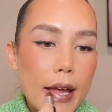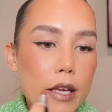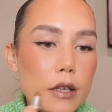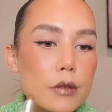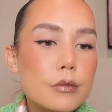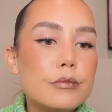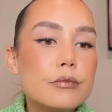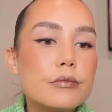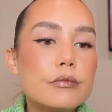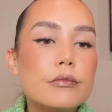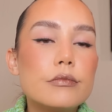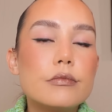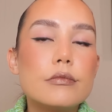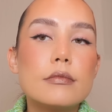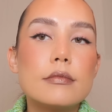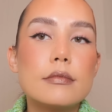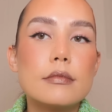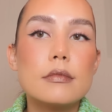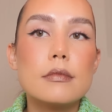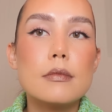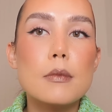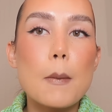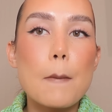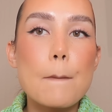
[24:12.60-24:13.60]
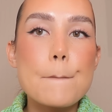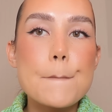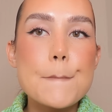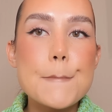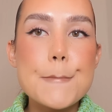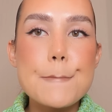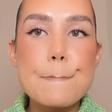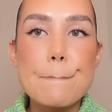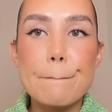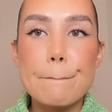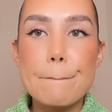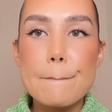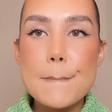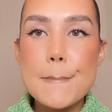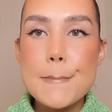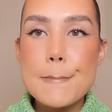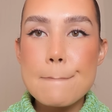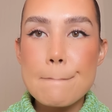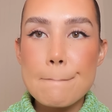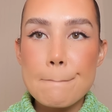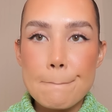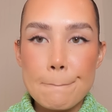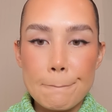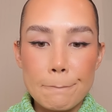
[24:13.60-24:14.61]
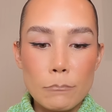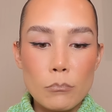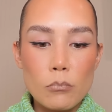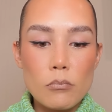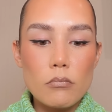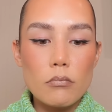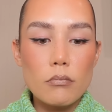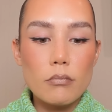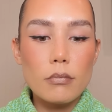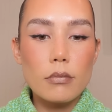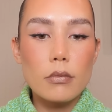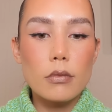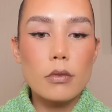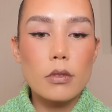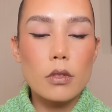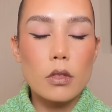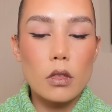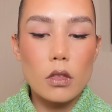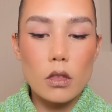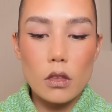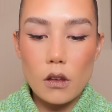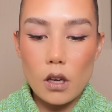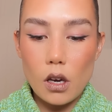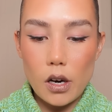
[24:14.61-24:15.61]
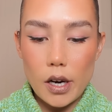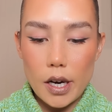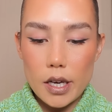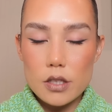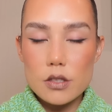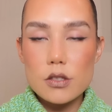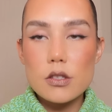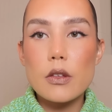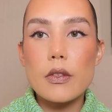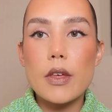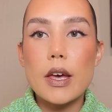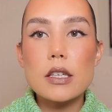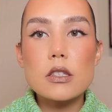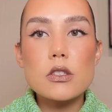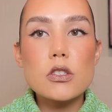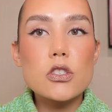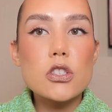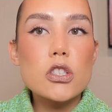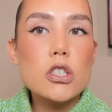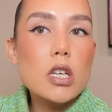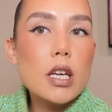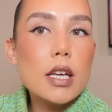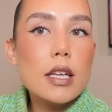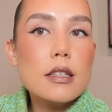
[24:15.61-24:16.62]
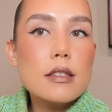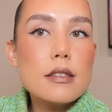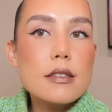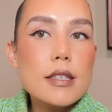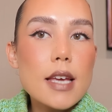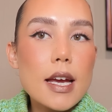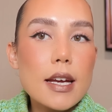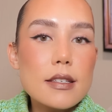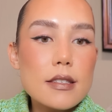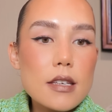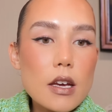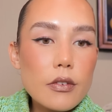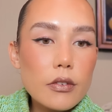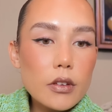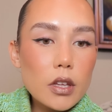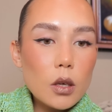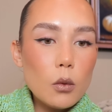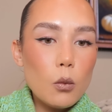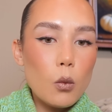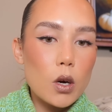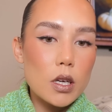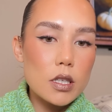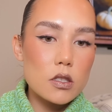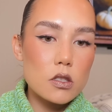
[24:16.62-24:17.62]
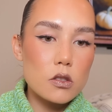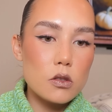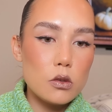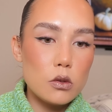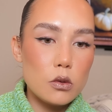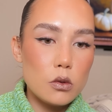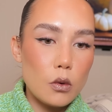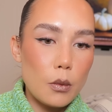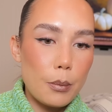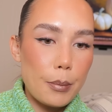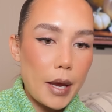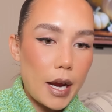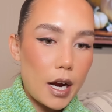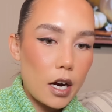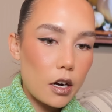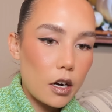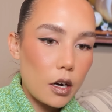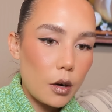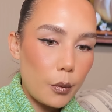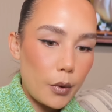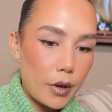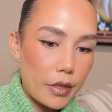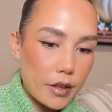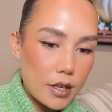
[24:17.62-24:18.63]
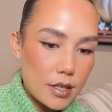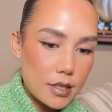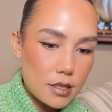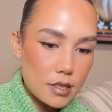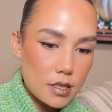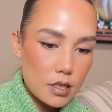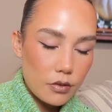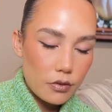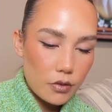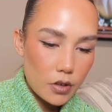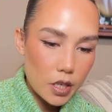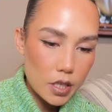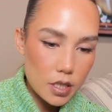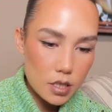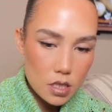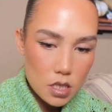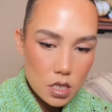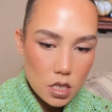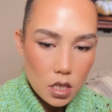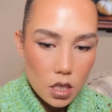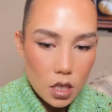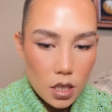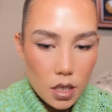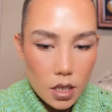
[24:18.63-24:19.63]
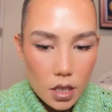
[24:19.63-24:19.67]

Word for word: I don't know how long this will be available. All right, so that's Chintz. I definitely want to pair it with a different